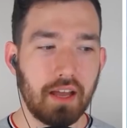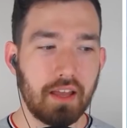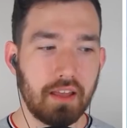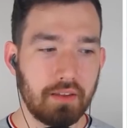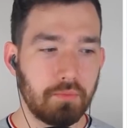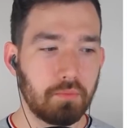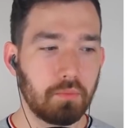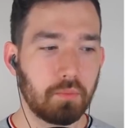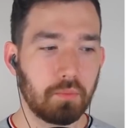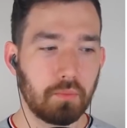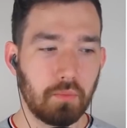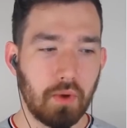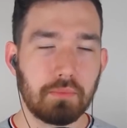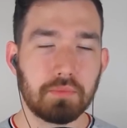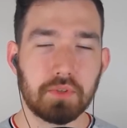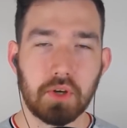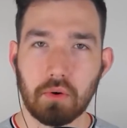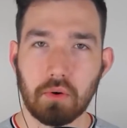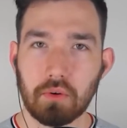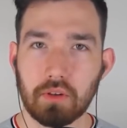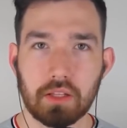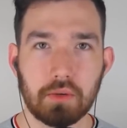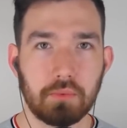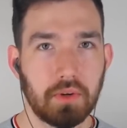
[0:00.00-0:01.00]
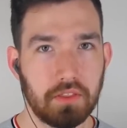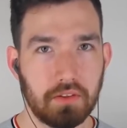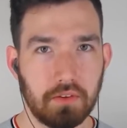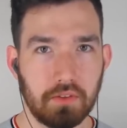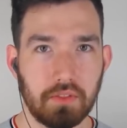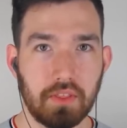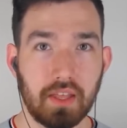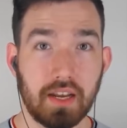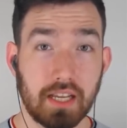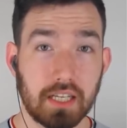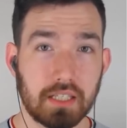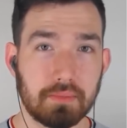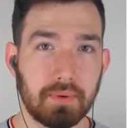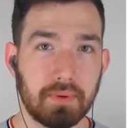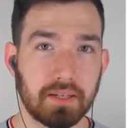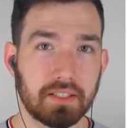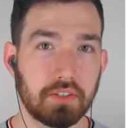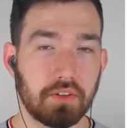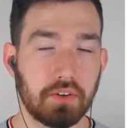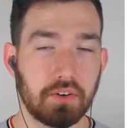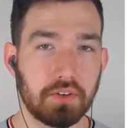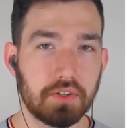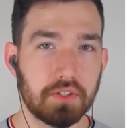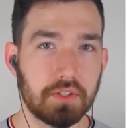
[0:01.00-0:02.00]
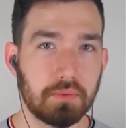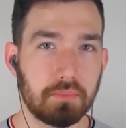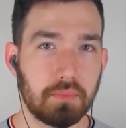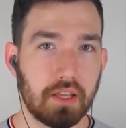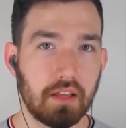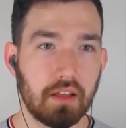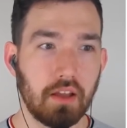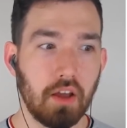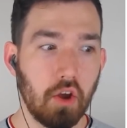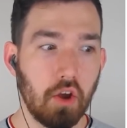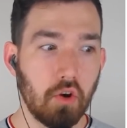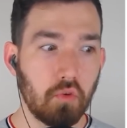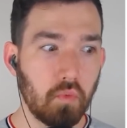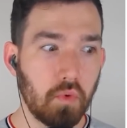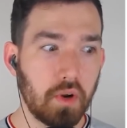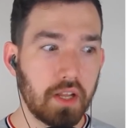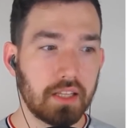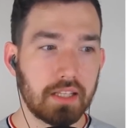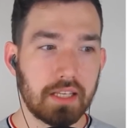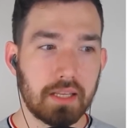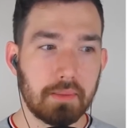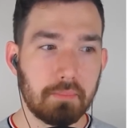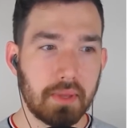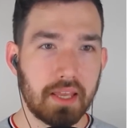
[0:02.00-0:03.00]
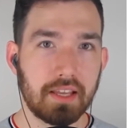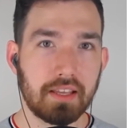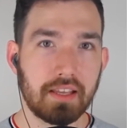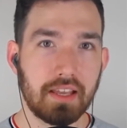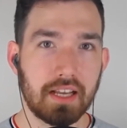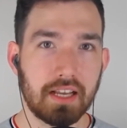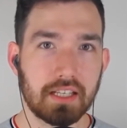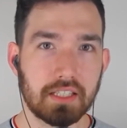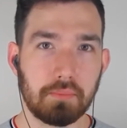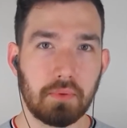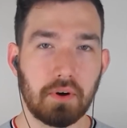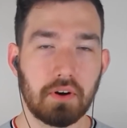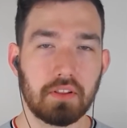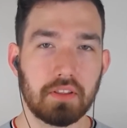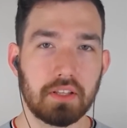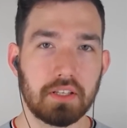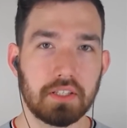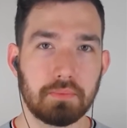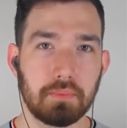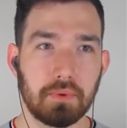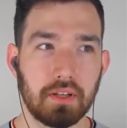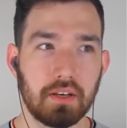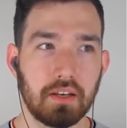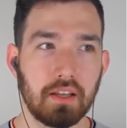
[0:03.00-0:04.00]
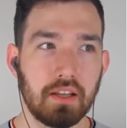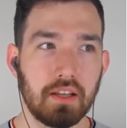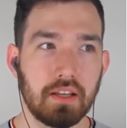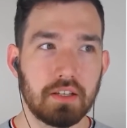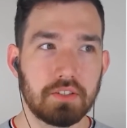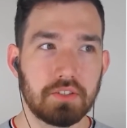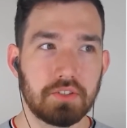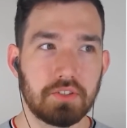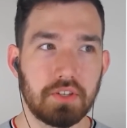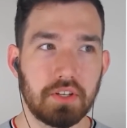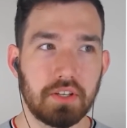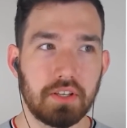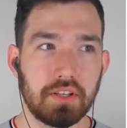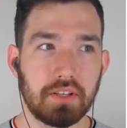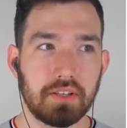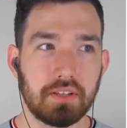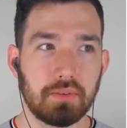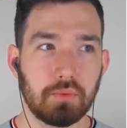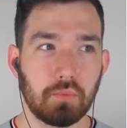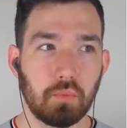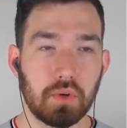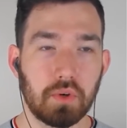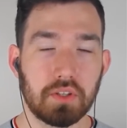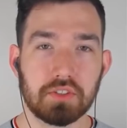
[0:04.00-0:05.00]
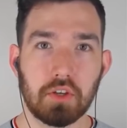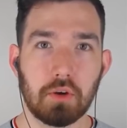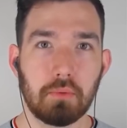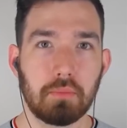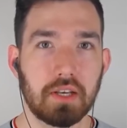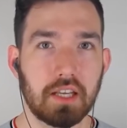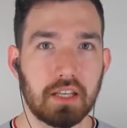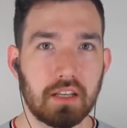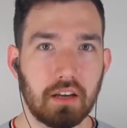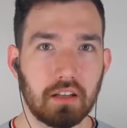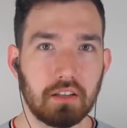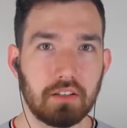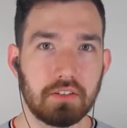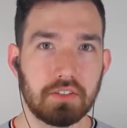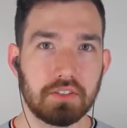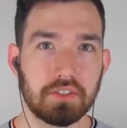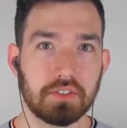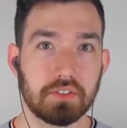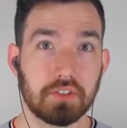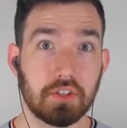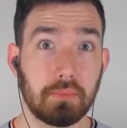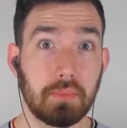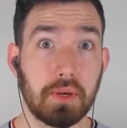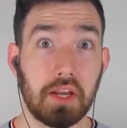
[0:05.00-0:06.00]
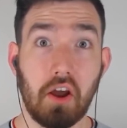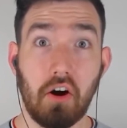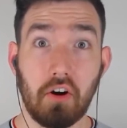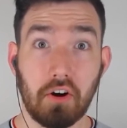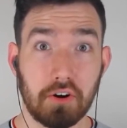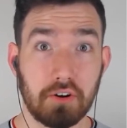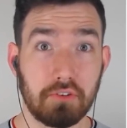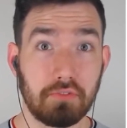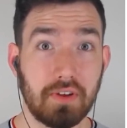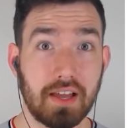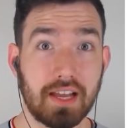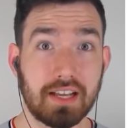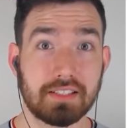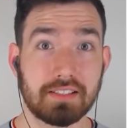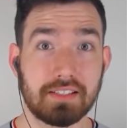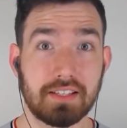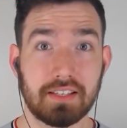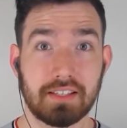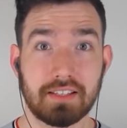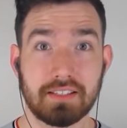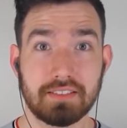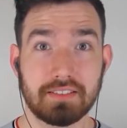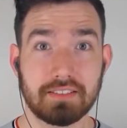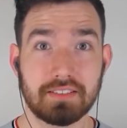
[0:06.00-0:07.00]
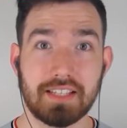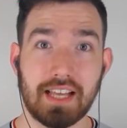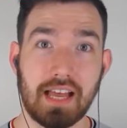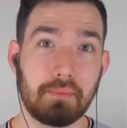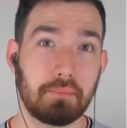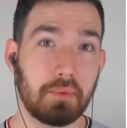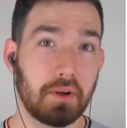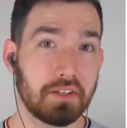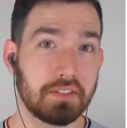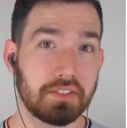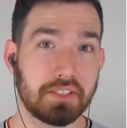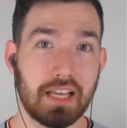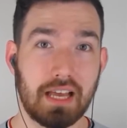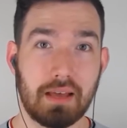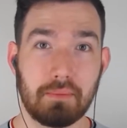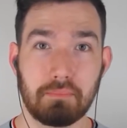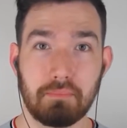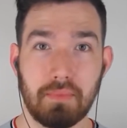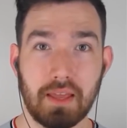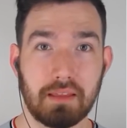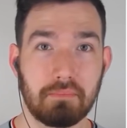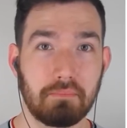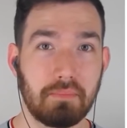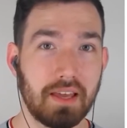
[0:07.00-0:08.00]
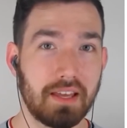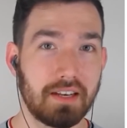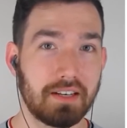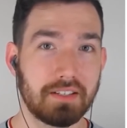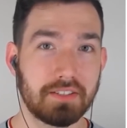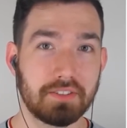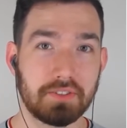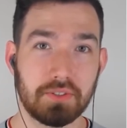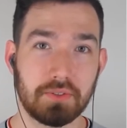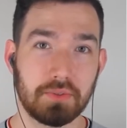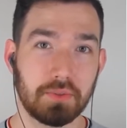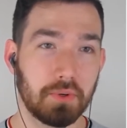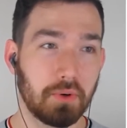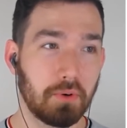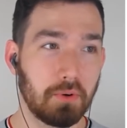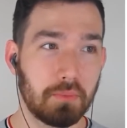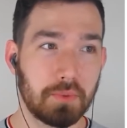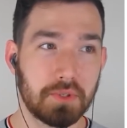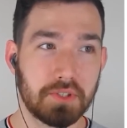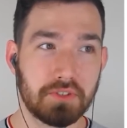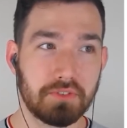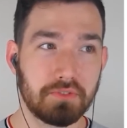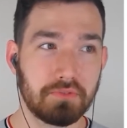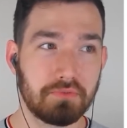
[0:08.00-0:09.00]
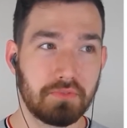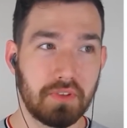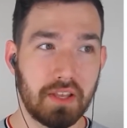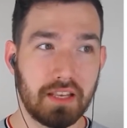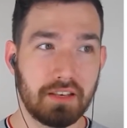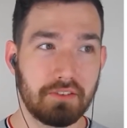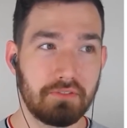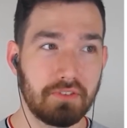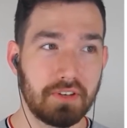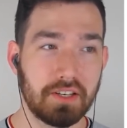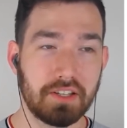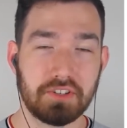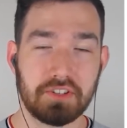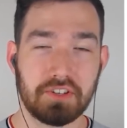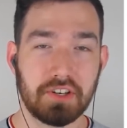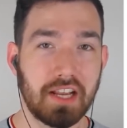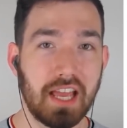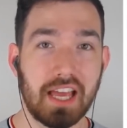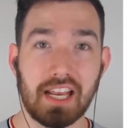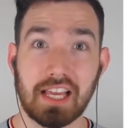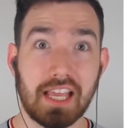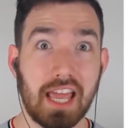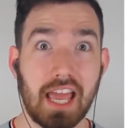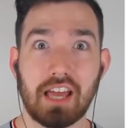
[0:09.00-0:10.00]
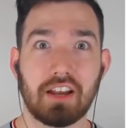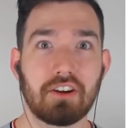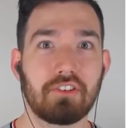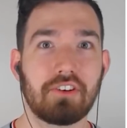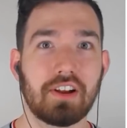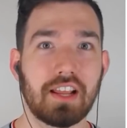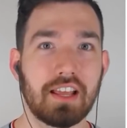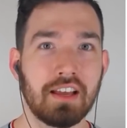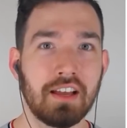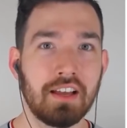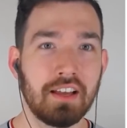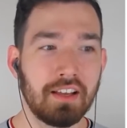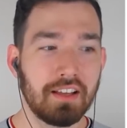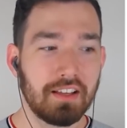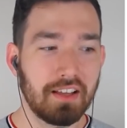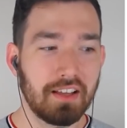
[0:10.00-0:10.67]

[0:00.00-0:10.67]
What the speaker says: I am totally with you that I expected her to be really big as a part of this, but she, with so many colors and so many artifacts that can tap, untap, make mana, do a whole bunch of infinite shenaniganery,